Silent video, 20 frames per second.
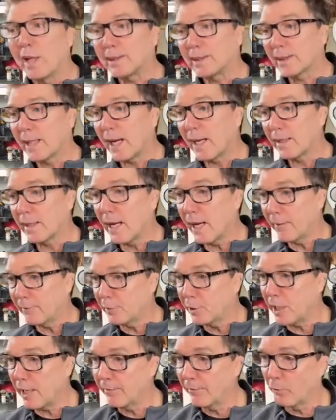Westcott
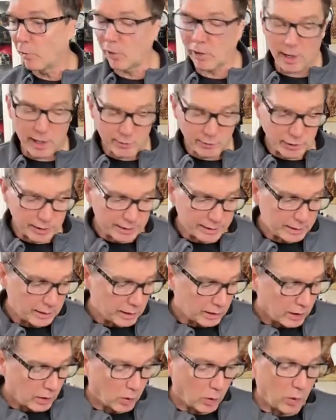FJ400
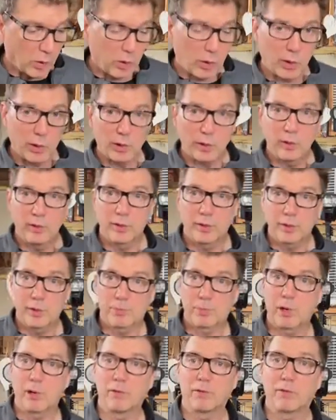or the
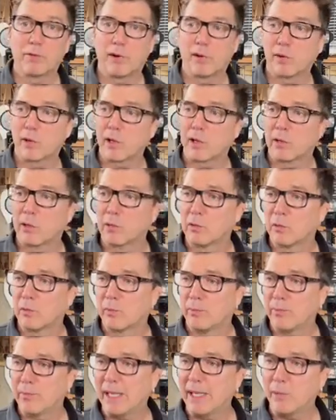Profoto
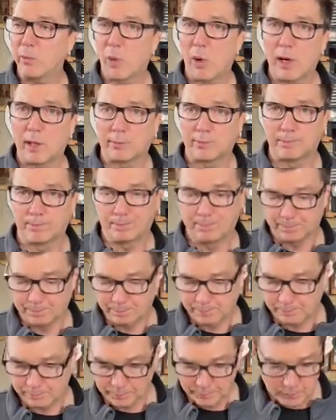B1,
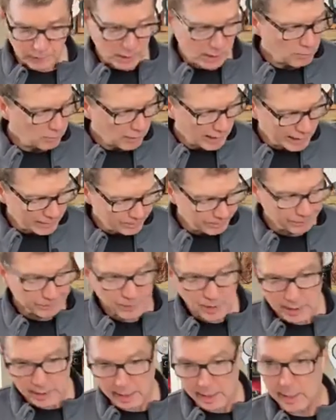right?
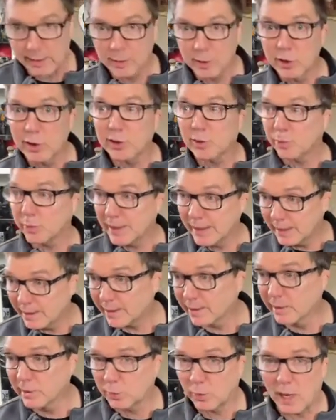And there's
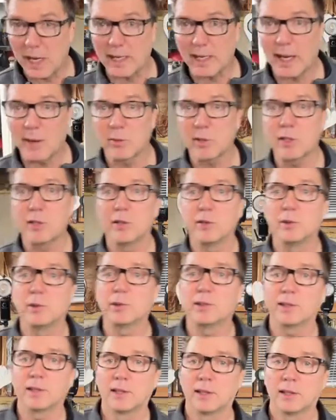reasons why I would
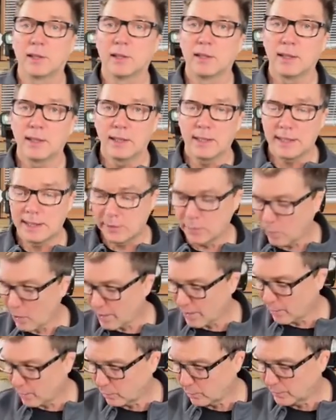use either
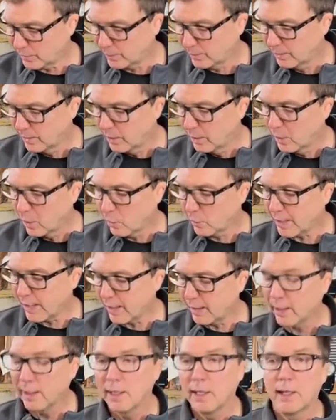one of those.
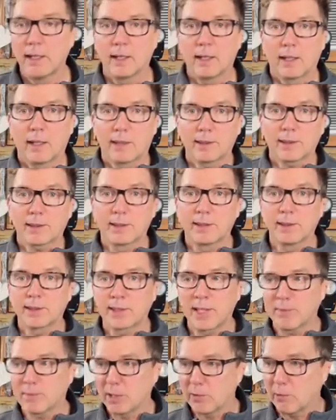Okay, let's clear
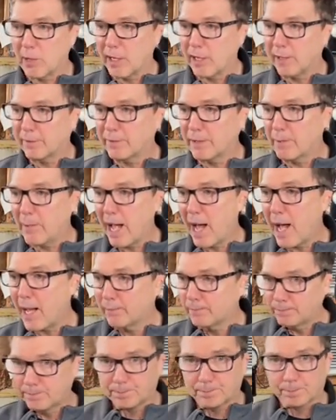something right off the
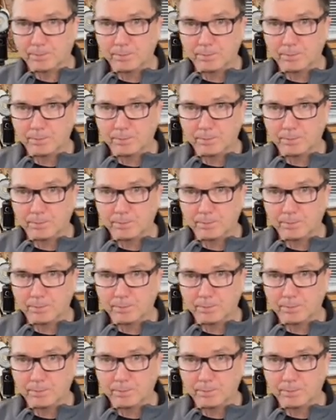bat.